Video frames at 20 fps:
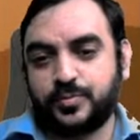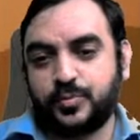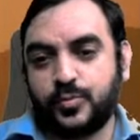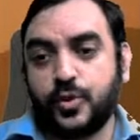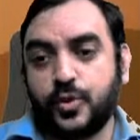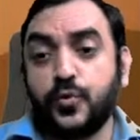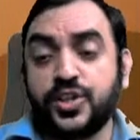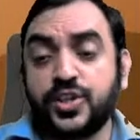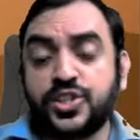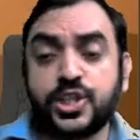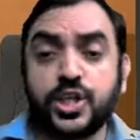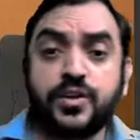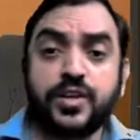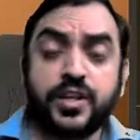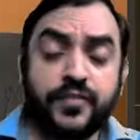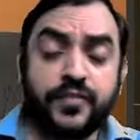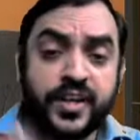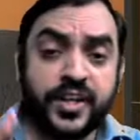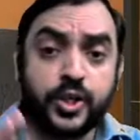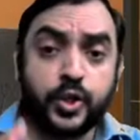Whichever
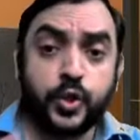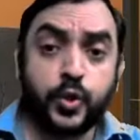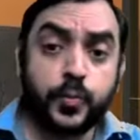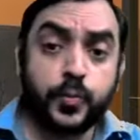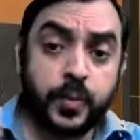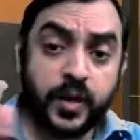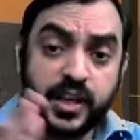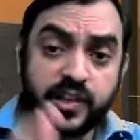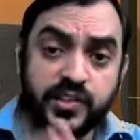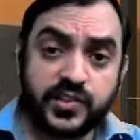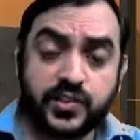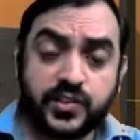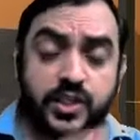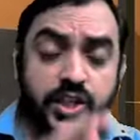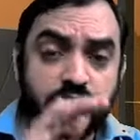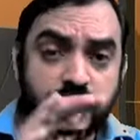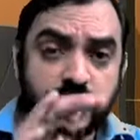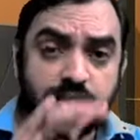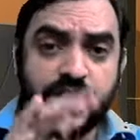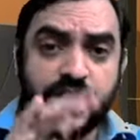event took
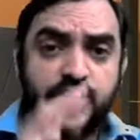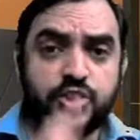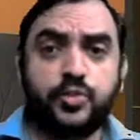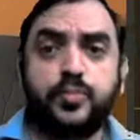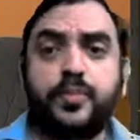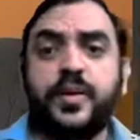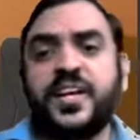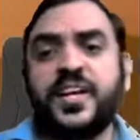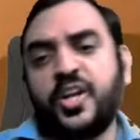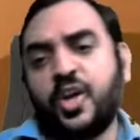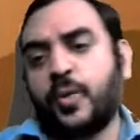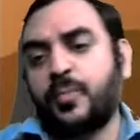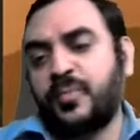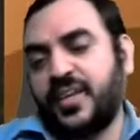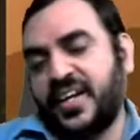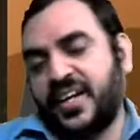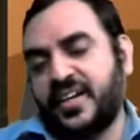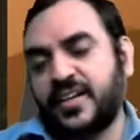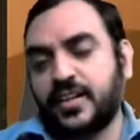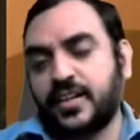place, that should be
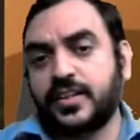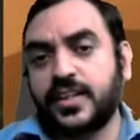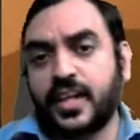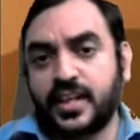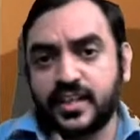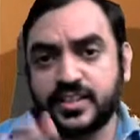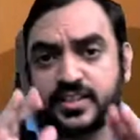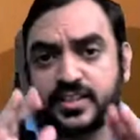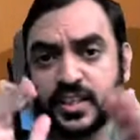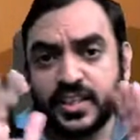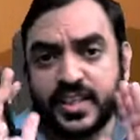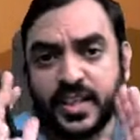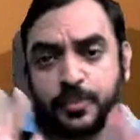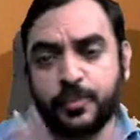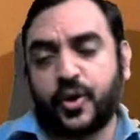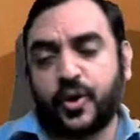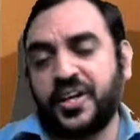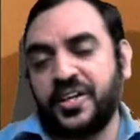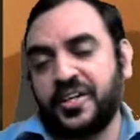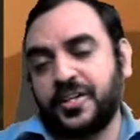denominator. That is the key
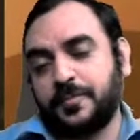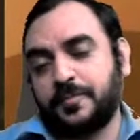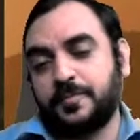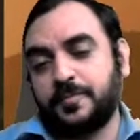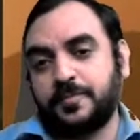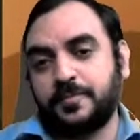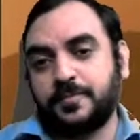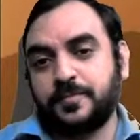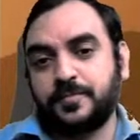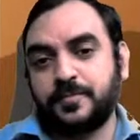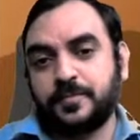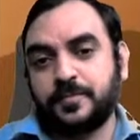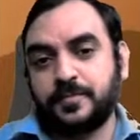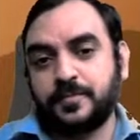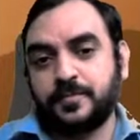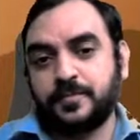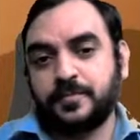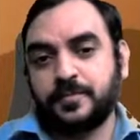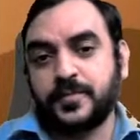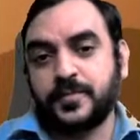point.
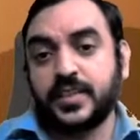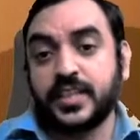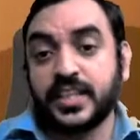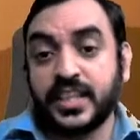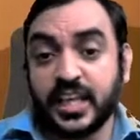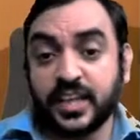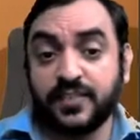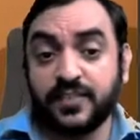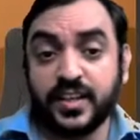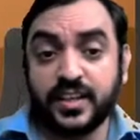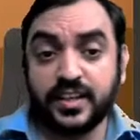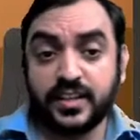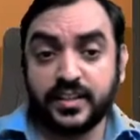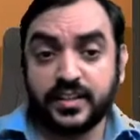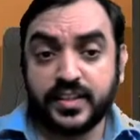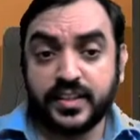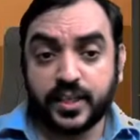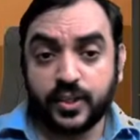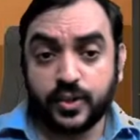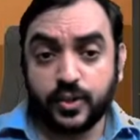Given
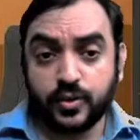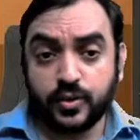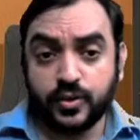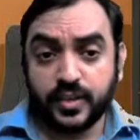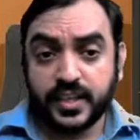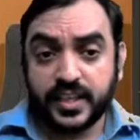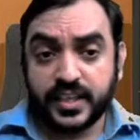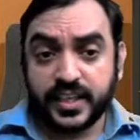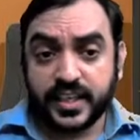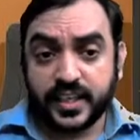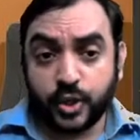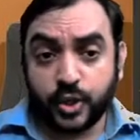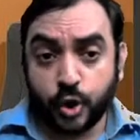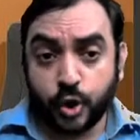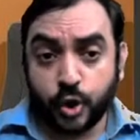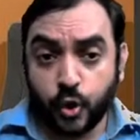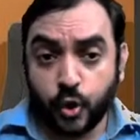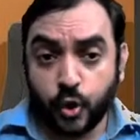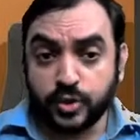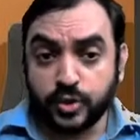that, no,
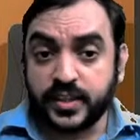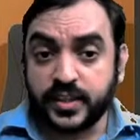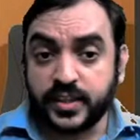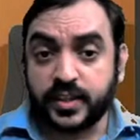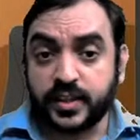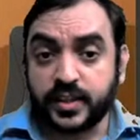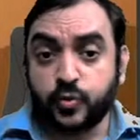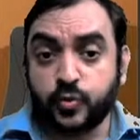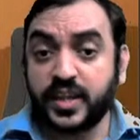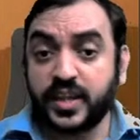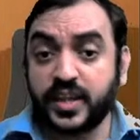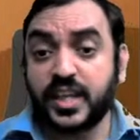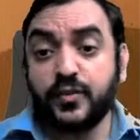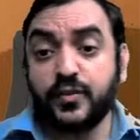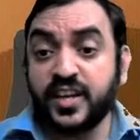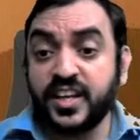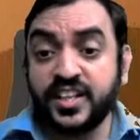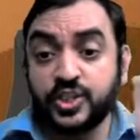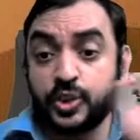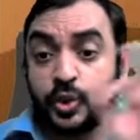known that, whatever
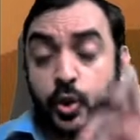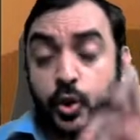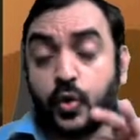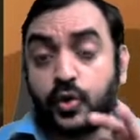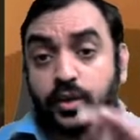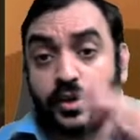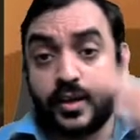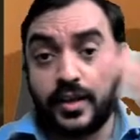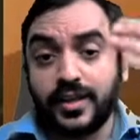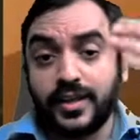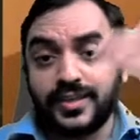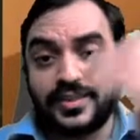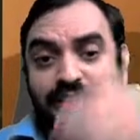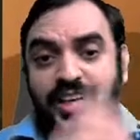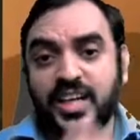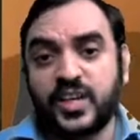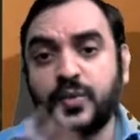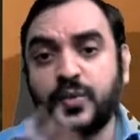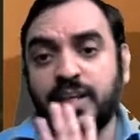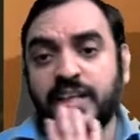is known,
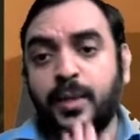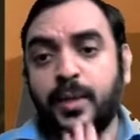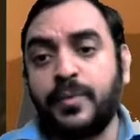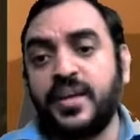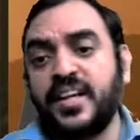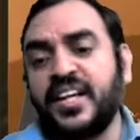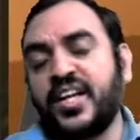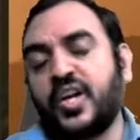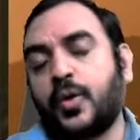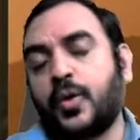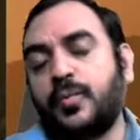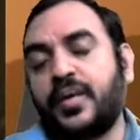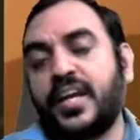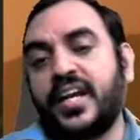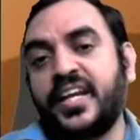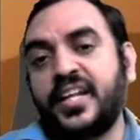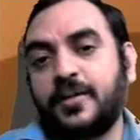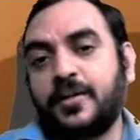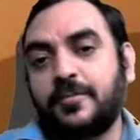that will come in denominator.